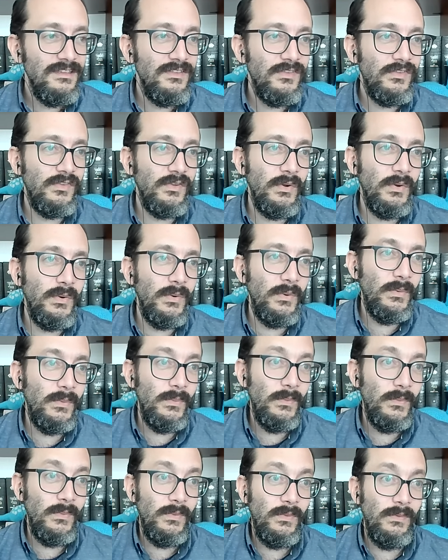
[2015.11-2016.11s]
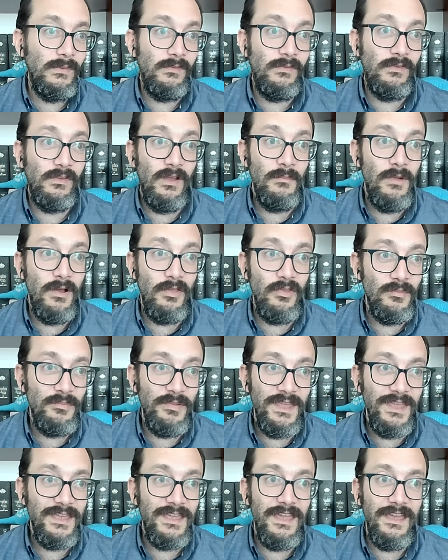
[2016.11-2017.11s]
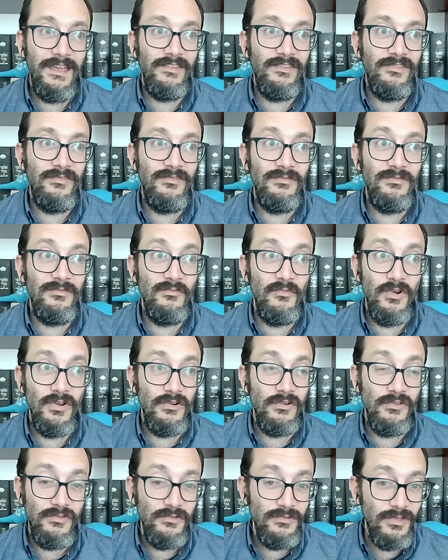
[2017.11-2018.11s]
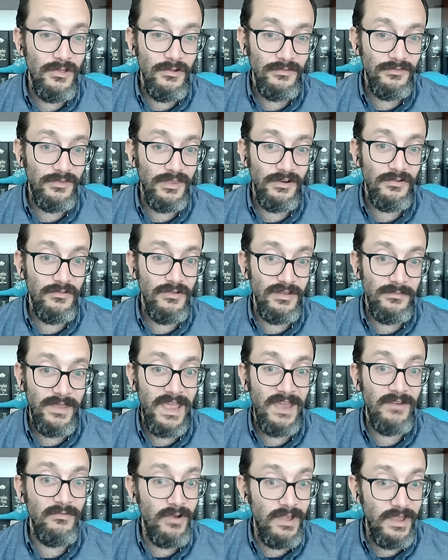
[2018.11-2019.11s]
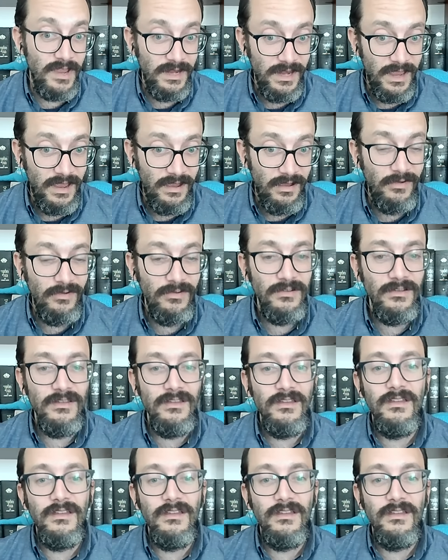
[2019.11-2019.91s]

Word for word: So some other bank has one or two loans that are going bad right now.